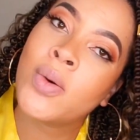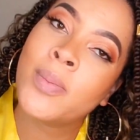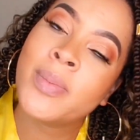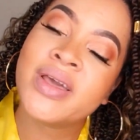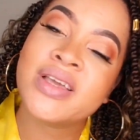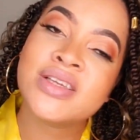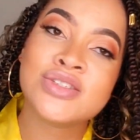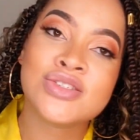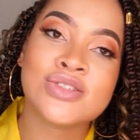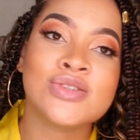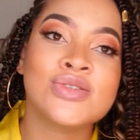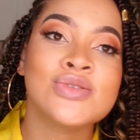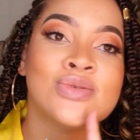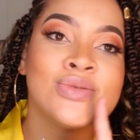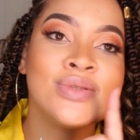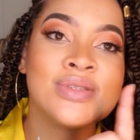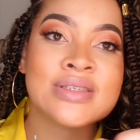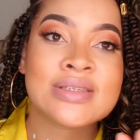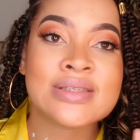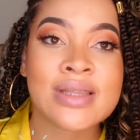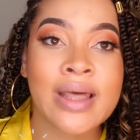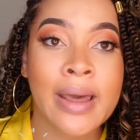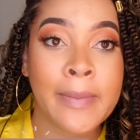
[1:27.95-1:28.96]
Make sure you
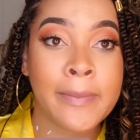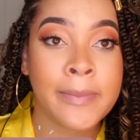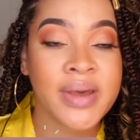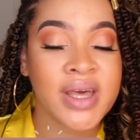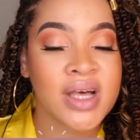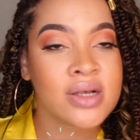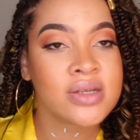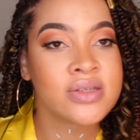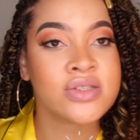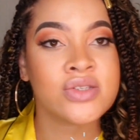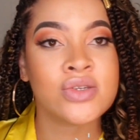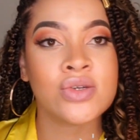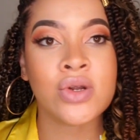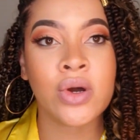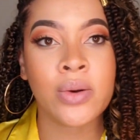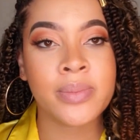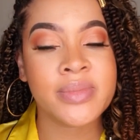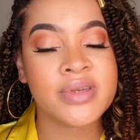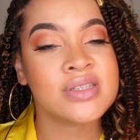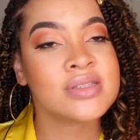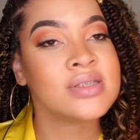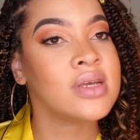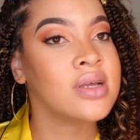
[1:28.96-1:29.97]
ding that bell so you don't miss